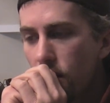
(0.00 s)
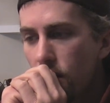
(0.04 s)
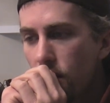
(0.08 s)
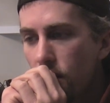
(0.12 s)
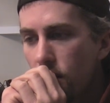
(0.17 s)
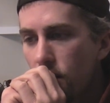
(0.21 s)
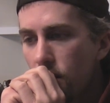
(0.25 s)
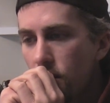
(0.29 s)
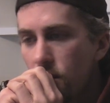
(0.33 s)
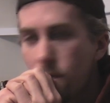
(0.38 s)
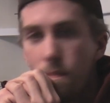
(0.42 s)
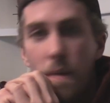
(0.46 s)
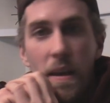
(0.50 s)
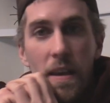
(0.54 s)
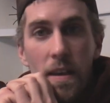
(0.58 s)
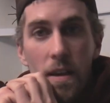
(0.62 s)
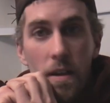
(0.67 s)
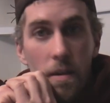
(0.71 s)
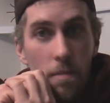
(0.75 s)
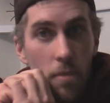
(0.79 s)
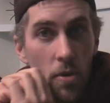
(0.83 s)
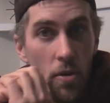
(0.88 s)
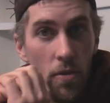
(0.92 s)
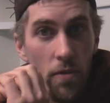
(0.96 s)
is
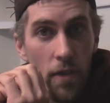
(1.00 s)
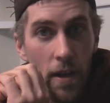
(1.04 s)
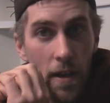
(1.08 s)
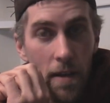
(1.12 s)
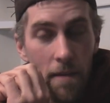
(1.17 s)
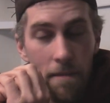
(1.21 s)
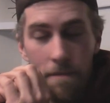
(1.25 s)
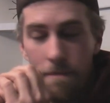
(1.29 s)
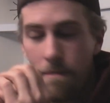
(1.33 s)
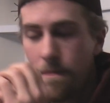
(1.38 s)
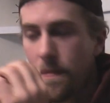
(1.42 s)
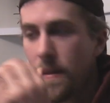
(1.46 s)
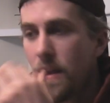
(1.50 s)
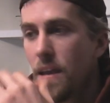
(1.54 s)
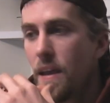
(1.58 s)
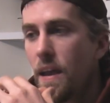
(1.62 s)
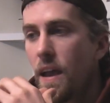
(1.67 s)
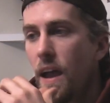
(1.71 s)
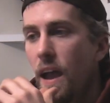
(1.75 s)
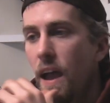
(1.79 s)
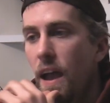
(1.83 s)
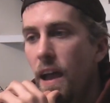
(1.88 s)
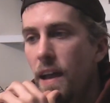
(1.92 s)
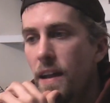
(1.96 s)
making a movie,
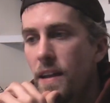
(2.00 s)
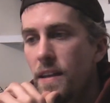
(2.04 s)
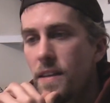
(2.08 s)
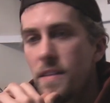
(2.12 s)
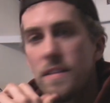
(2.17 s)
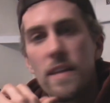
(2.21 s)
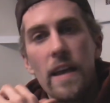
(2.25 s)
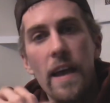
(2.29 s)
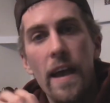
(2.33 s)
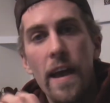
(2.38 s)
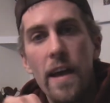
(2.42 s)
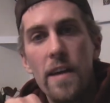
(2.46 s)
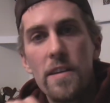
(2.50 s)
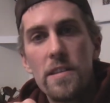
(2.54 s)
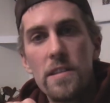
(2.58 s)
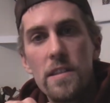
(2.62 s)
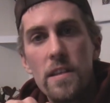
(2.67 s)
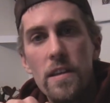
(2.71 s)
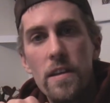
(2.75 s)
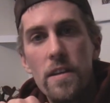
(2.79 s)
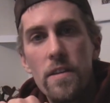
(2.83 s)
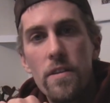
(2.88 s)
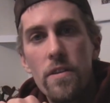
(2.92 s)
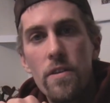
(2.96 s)
and he's
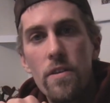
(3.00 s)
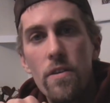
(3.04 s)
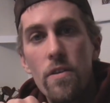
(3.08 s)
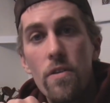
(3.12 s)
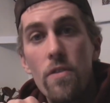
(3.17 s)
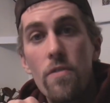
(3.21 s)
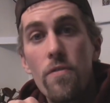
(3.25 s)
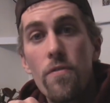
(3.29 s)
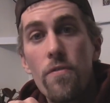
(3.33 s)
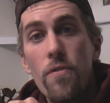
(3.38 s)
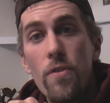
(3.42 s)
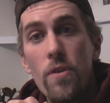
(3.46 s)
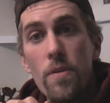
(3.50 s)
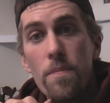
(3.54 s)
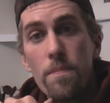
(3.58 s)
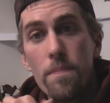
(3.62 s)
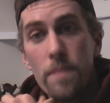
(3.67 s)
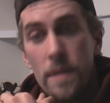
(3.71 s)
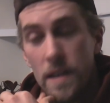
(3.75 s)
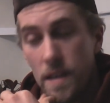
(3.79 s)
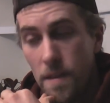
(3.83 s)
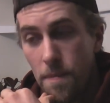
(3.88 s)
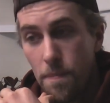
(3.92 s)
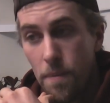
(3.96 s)
asking for
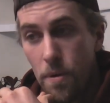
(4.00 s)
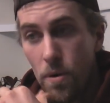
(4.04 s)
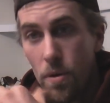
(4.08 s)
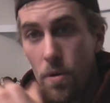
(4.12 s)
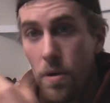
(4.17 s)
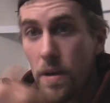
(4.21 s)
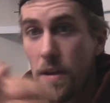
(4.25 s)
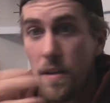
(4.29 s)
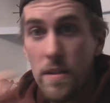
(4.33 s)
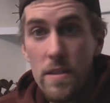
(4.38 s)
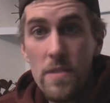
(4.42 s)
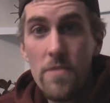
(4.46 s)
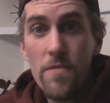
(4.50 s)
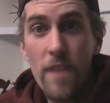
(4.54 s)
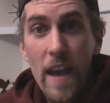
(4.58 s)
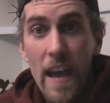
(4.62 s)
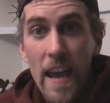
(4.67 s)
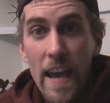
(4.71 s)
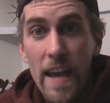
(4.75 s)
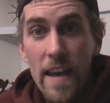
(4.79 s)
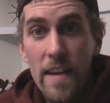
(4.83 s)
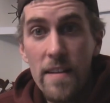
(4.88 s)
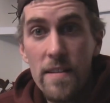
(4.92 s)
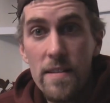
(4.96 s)
people, his
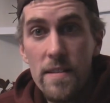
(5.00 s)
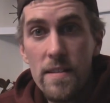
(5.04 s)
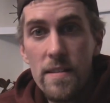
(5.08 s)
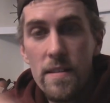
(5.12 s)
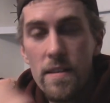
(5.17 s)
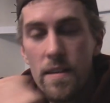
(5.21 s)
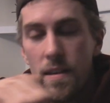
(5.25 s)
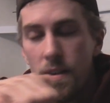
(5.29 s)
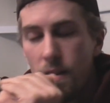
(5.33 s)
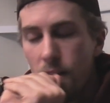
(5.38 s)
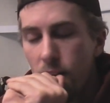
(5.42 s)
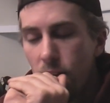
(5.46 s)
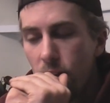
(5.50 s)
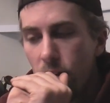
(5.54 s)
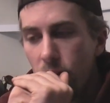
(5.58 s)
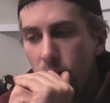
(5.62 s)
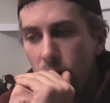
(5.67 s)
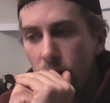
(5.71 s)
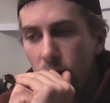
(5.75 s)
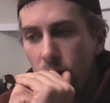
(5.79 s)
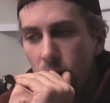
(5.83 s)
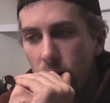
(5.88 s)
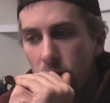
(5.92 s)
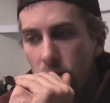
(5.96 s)
fans,
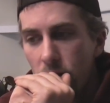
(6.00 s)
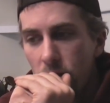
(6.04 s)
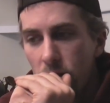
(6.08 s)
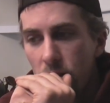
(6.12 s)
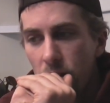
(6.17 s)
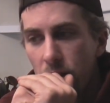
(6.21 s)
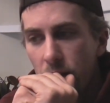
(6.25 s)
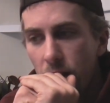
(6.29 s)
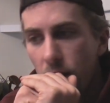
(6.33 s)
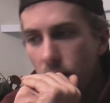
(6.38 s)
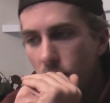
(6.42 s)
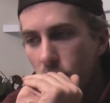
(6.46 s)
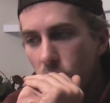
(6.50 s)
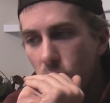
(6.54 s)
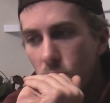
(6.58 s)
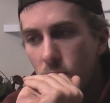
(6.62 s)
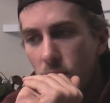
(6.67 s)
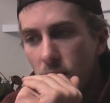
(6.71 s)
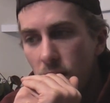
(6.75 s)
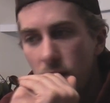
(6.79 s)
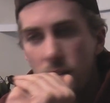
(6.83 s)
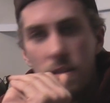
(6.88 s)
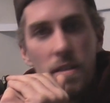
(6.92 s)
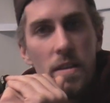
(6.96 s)
to go
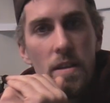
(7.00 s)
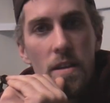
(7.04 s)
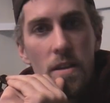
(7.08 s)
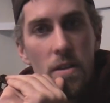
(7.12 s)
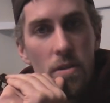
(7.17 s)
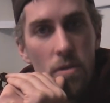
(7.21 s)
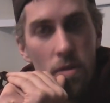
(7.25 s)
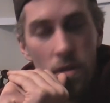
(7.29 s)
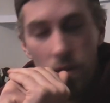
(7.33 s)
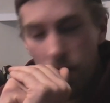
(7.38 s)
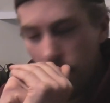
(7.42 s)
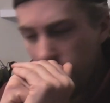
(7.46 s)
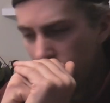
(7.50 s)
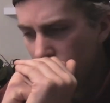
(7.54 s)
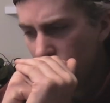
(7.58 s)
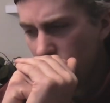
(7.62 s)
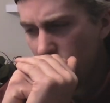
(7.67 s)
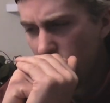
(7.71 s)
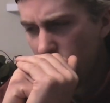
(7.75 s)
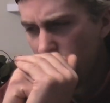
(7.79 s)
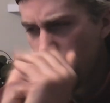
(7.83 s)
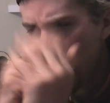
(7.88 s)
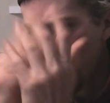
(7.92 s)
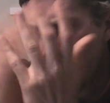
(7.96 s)
to an indie
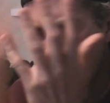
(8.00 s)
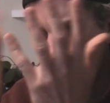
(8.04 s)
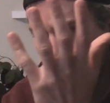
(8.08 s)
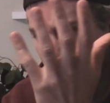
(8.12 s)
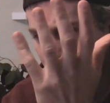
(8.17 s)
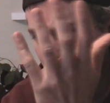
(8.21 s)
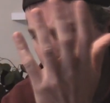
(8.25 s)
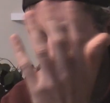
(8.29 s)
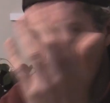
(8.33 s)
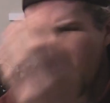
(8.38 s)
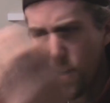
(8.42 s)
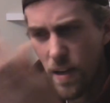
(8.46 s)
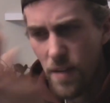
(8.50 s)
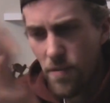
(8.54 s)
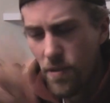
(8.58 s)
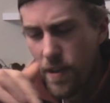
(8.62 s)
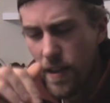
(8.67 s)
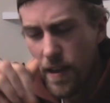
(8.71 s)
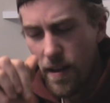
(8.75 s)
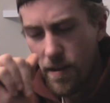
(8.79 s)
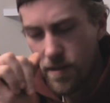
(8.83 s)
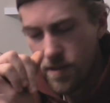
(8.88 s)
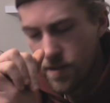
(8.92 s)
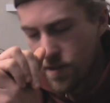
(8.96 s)
indie whatever
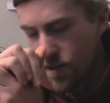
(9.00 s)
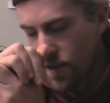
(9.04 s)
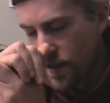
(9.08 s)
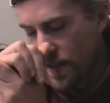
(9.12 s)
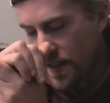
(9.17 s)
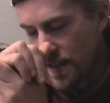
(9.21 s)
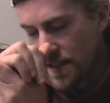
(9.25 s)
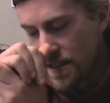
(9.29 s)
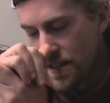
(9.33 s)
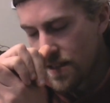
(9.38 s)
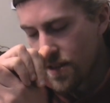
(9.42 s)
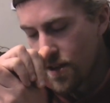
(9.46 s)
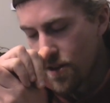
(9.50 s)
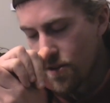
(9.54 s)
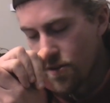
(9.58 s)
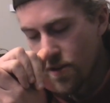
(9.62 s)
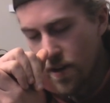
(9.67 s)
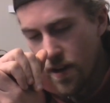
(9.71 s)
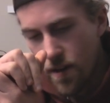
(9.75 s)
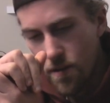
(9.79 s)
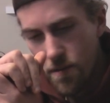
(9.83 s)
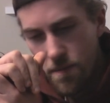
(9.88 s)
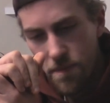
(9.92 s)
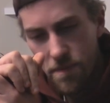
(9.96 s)
the hell it's called,
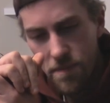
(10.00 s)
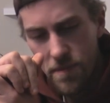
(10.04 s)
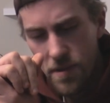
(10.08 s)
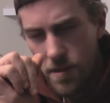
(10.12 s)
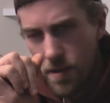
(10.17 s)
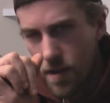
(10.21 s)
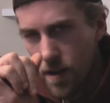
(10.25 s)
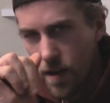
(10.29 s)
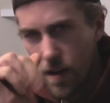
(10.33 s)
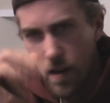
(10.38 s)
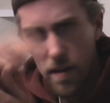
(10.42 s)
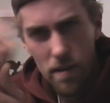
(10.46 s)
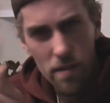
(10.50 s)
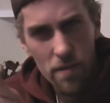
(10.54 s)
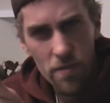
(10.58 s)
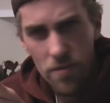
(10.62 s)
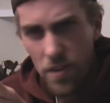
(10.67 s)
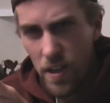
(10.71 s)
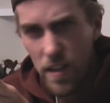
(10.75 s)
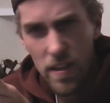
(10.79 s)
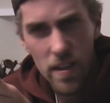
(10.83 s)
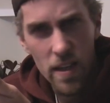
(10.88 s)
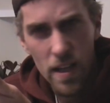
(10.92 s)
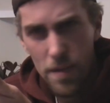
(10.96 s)
Indiegogo. Sorry,
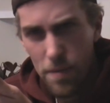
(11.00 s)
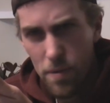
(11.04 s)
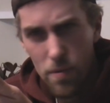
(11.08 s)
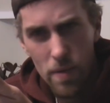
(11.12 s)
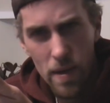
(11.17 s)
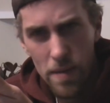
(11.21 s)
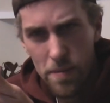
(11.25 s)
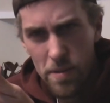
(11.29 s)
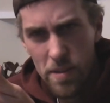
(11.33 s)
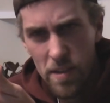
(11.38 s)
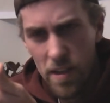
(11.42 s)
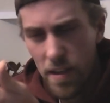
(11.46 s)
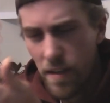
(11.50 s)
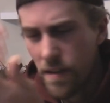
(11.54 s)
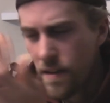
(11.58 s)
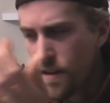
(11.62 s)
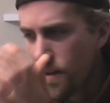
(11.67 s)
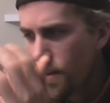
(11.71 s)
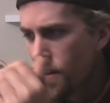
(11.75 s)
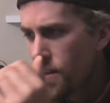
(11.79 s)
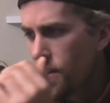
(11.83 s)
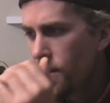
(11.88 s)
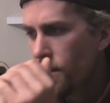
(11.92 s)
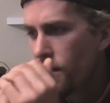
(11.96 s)
forgot the name of the website.
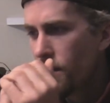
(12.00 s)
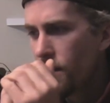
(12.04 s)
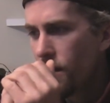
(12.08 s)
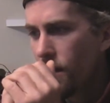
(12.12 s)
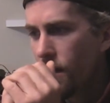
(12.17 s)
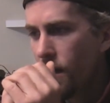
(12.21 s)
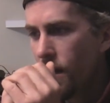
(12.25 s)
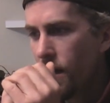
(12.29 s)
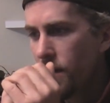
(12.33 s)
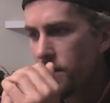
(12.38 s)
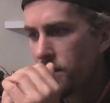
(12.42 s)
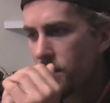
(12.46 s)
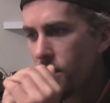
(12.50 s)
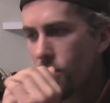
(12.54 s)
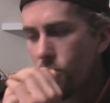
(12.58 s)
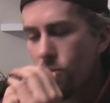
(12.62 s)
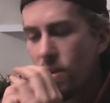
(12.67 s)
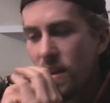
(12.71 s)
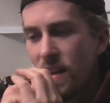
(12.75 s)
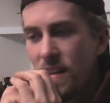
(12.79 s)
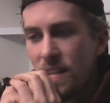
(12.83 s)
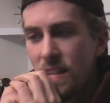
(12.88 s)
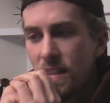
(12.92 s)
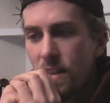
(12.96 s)
Uh, to go
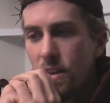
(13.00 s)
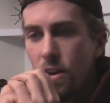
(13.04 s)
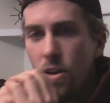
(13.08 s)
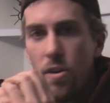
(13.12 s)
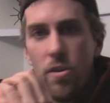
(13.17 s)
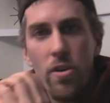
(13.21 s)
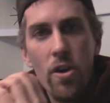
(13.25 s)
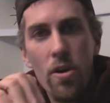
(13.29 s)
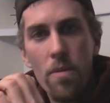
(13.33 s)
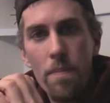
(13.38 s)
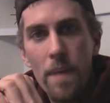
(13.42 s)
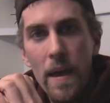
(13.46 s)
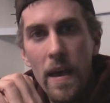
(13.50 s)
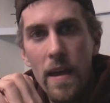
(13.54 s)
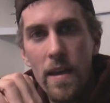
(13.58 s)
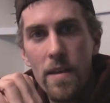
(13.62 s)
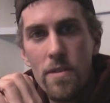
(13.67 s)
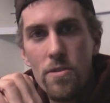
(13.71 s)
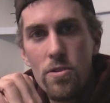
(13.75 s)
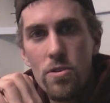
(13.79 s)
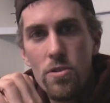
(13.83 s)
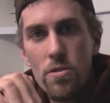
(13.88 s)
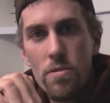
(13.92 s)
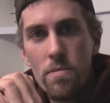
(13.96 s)
to an Indiegogo
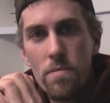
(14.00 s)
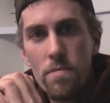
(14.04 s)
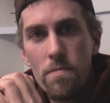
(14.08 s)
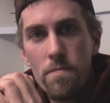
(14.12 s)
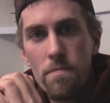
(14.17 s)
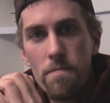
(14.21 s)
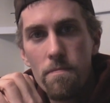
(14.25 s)
page